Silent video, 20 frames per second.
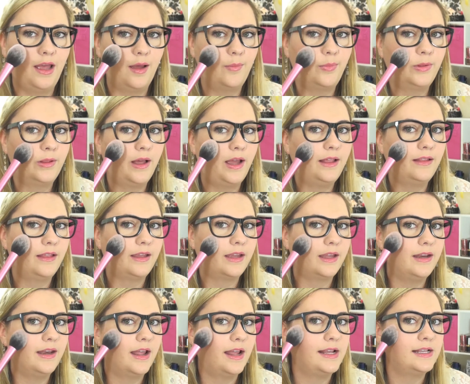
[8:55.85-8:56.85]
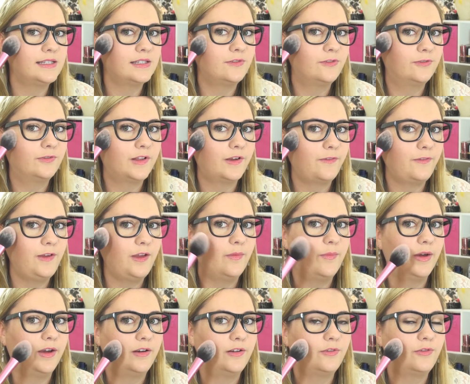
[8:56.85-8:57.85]
apply like a nice
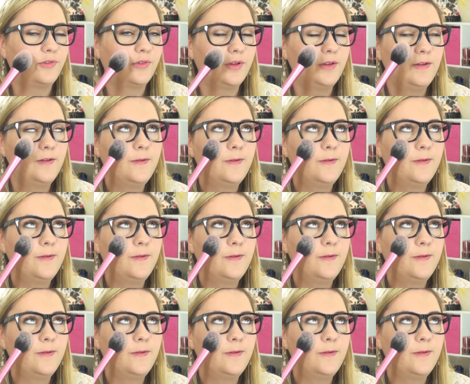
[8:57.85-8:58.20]
amount of